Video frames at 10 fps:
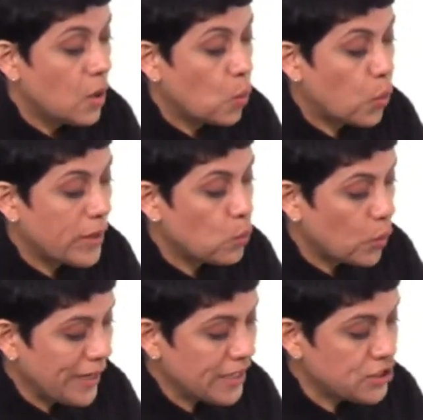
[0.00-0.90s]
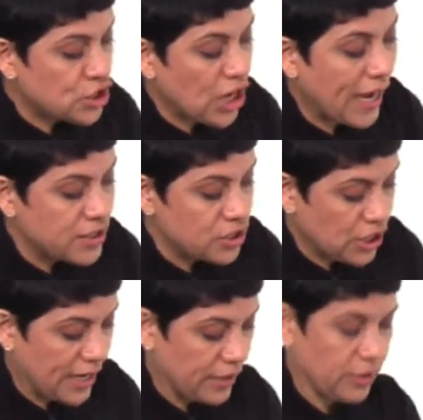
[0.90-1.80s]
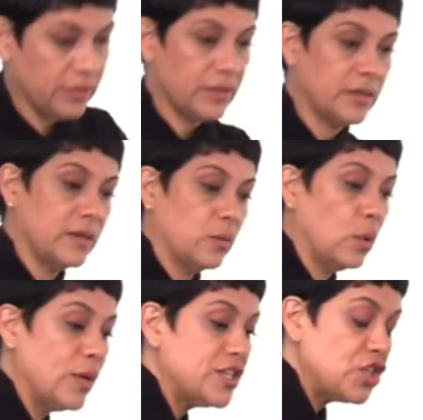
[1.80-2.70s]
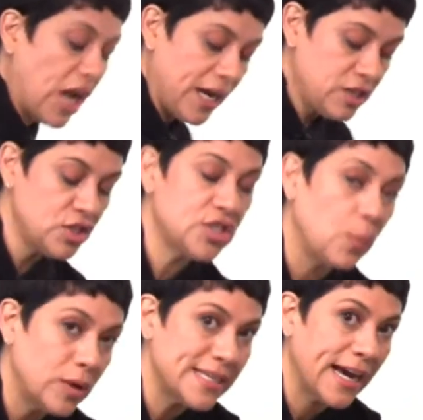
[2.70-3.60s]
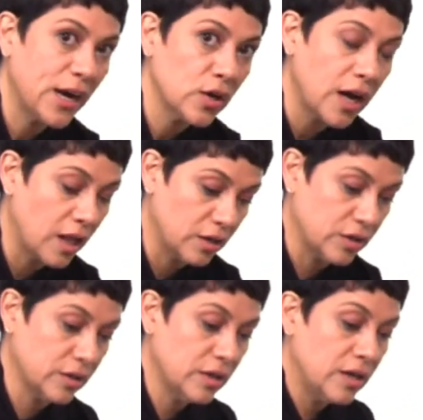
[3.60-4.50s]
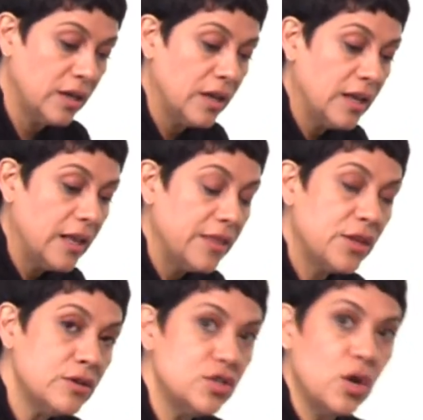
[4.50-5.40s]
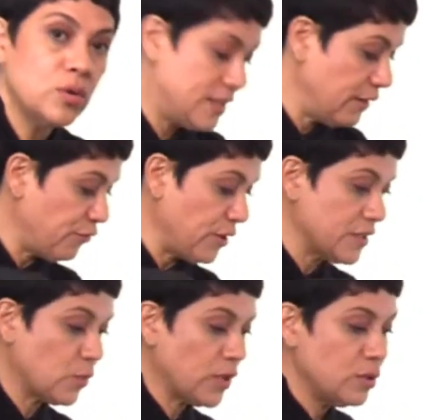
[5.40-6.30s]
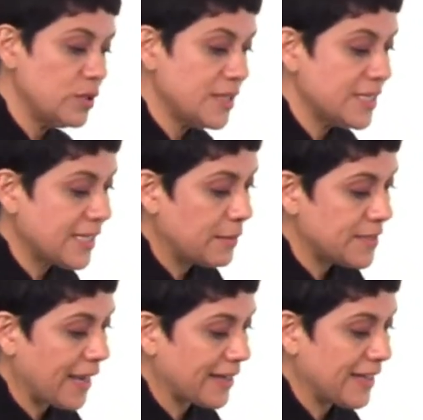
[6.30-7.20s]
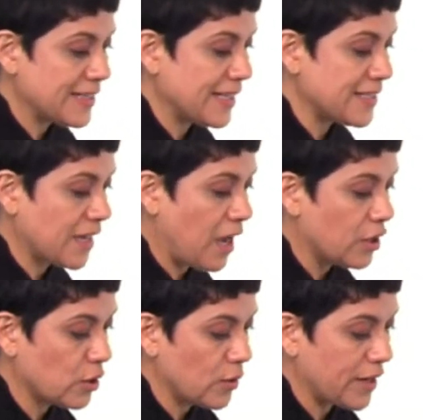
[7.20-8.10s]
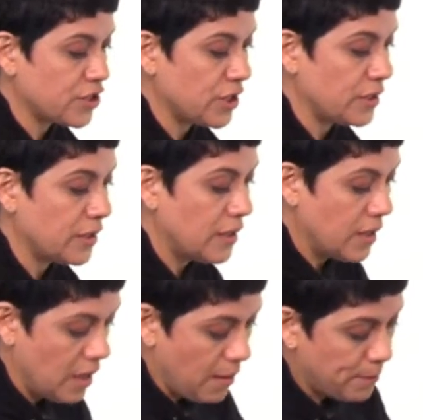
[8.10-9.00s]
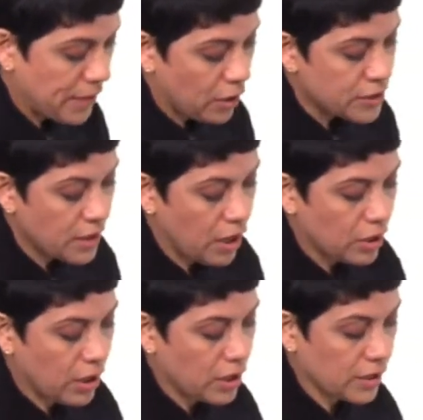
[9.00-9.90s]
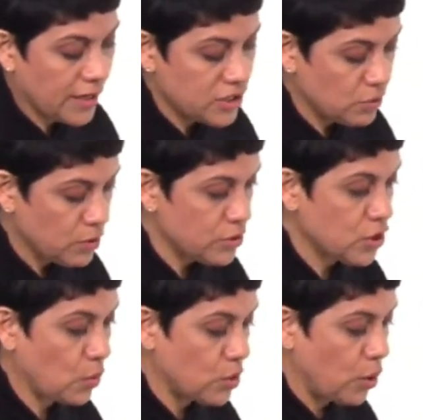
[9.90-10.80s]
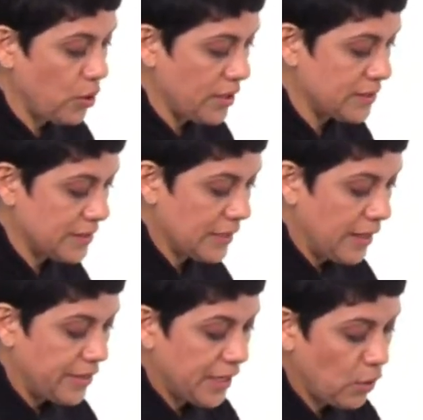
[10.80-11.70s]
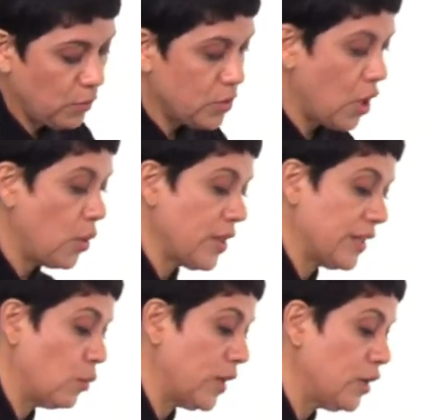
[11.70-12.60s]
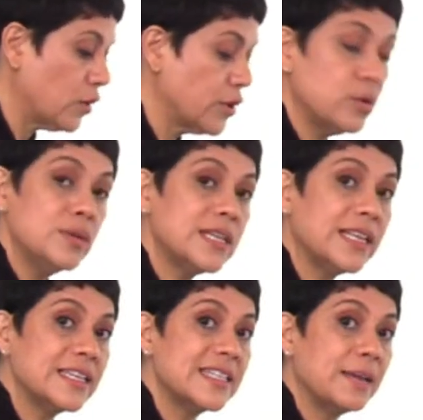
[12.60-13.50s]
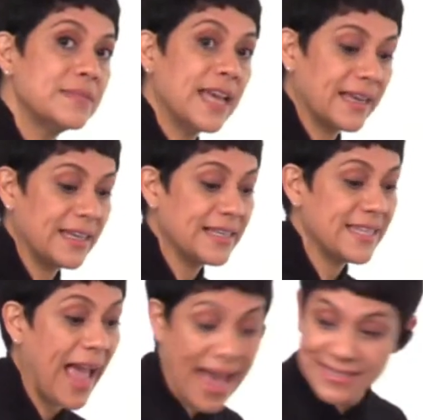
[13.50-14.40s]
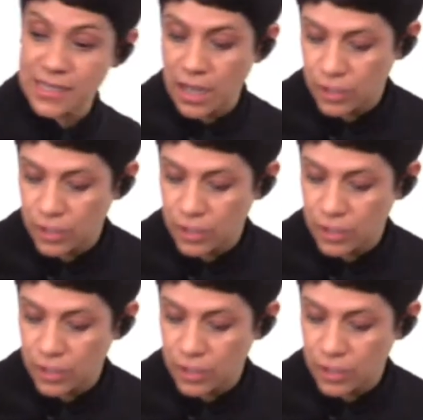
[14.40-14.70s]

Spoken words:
When we change hair, when we change someone's hair color, there's no difference. We use the same techniques as color correction, but our customers don't know this. They don't know that we are using the same techniques as color